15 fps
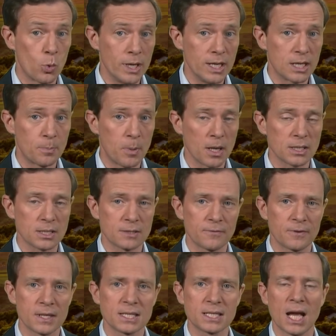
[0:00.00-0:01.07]
week, but
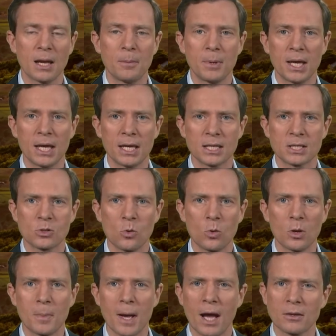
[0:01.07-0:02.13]
for the time being, it's
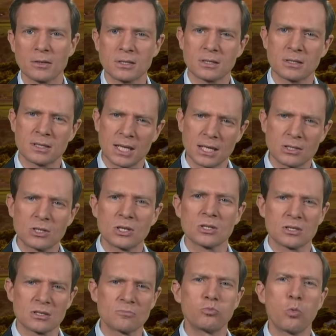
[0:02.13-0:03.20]
all about things
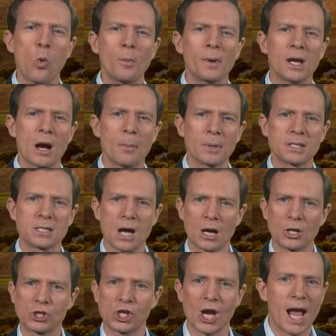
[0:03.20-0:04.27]
just warming up a
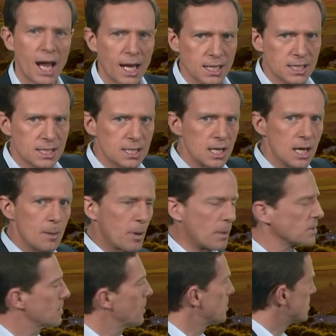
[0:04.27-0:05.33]
touch. And
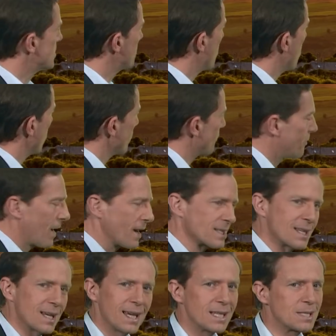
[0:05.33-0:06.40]
perhaps the most important
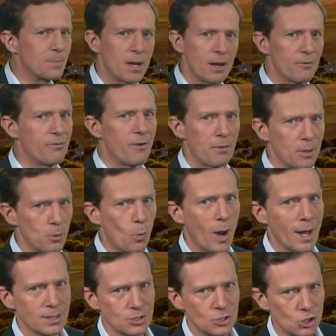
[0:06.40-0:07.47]
factor, it's been a very
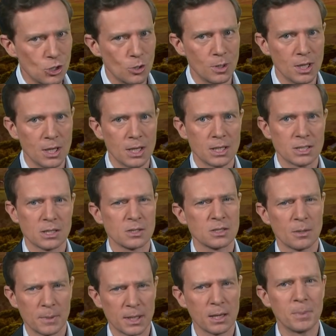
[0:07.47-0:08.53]
wet June, so
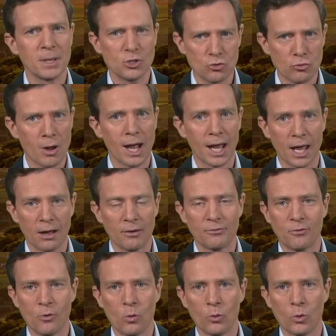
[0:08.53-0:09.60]
something a bit drier
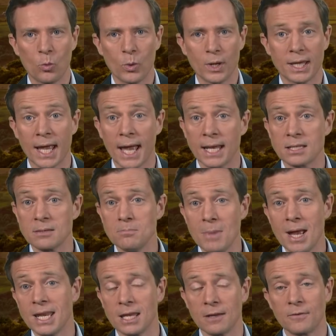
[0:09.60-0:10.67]
for the weekend, and
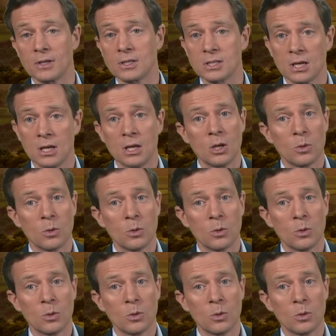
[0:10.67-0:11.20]
many of us